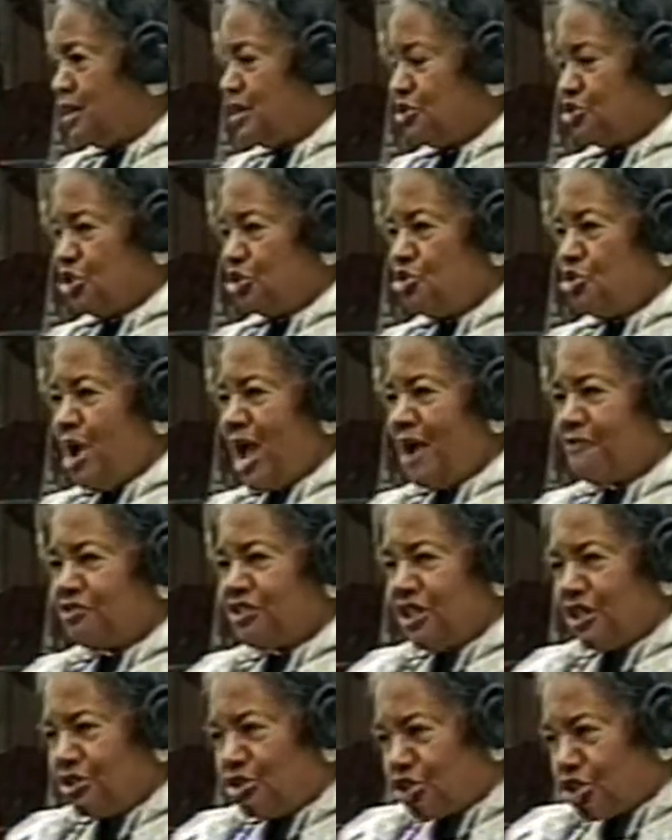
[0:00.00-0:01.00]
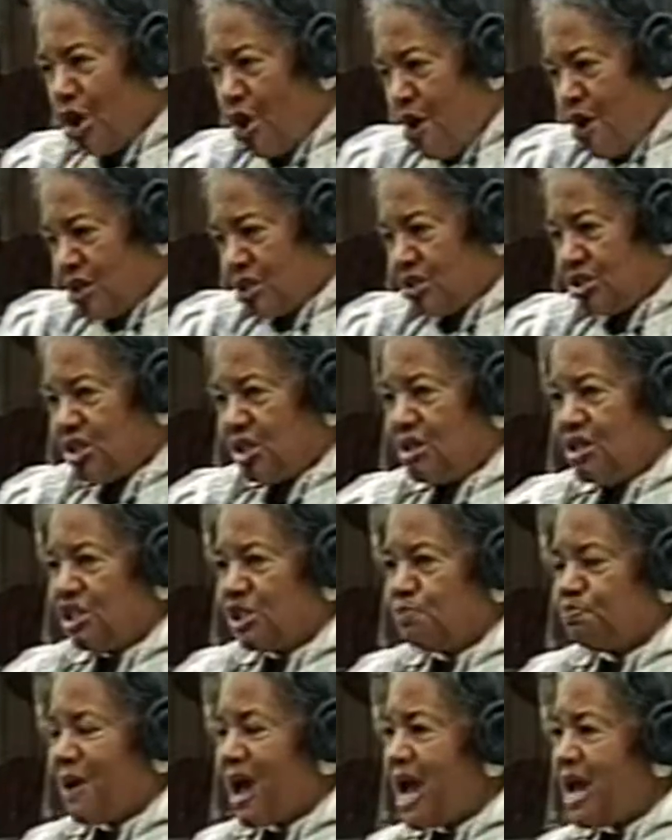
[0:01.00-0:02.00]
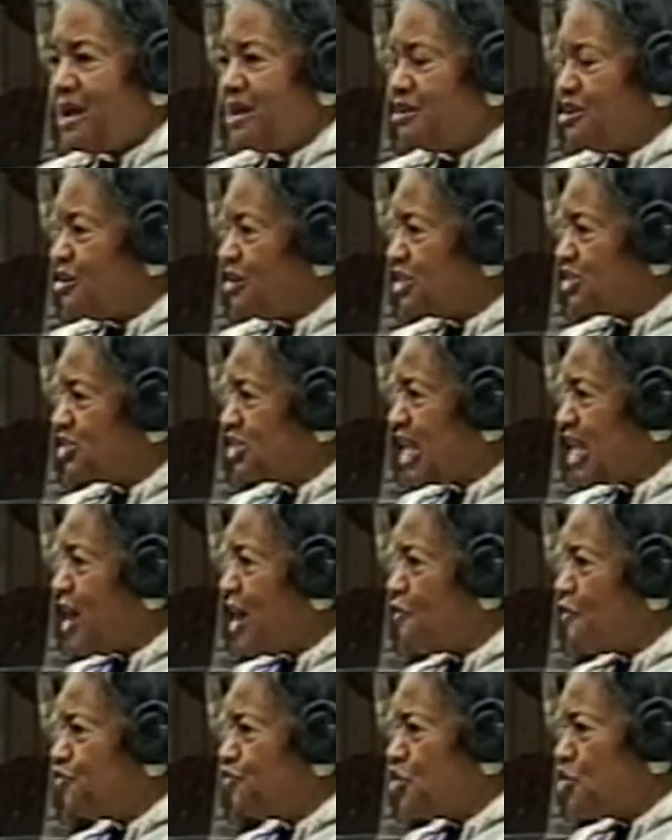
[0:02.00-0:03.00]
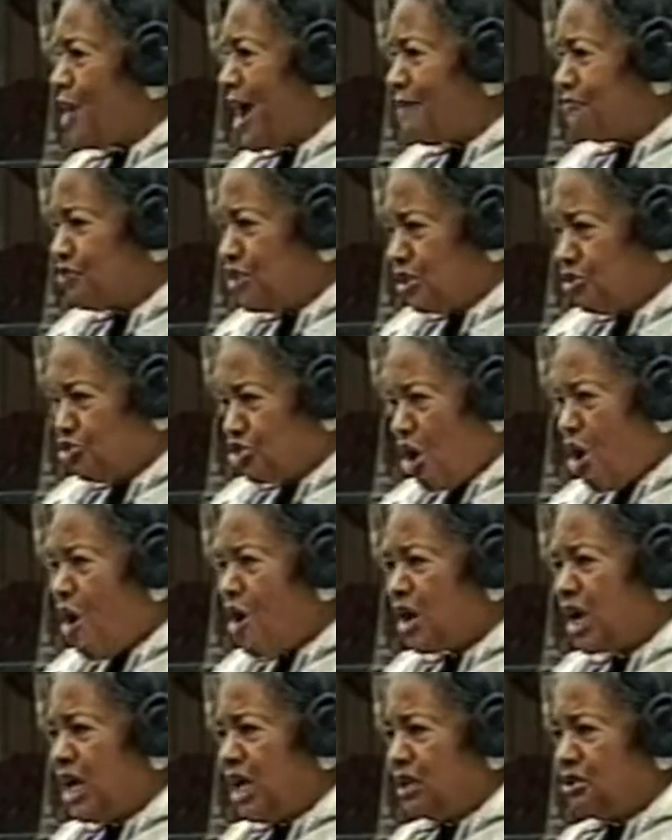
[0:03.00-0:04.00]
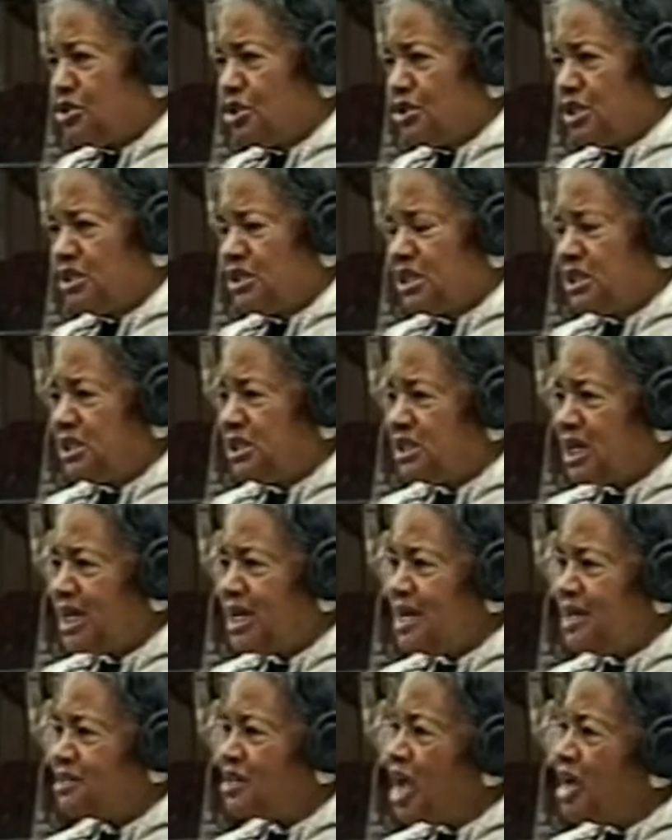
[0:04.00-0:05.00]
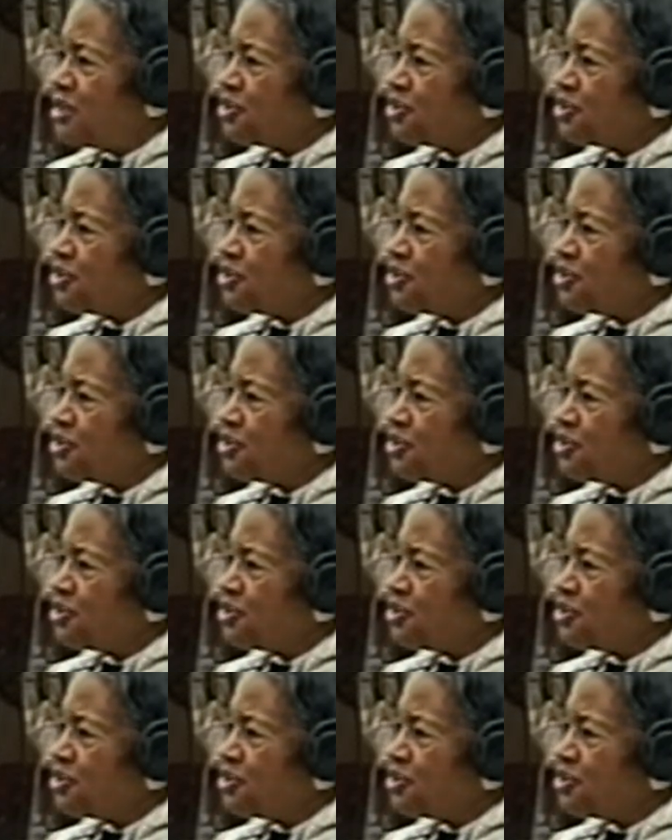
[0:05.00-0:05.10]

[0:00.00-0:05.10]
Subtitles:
So you have to talk to the spider yourself. You have to talk to the disease.